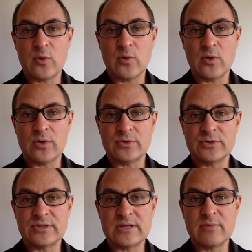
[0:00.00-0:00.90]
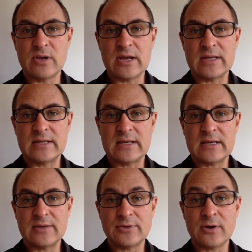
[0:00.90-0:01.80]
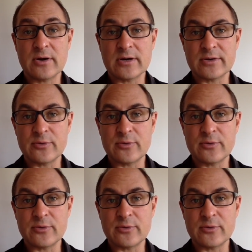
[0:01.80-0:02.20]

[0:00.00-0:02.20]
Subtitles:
we want to stimulate in a target